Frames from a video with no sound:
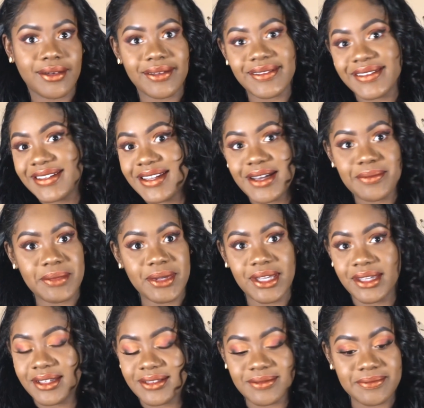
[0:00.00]
not
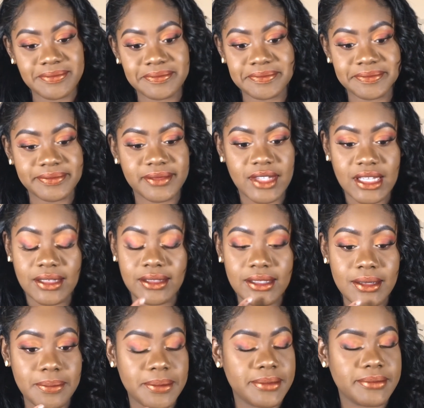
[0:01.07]
me. The lip,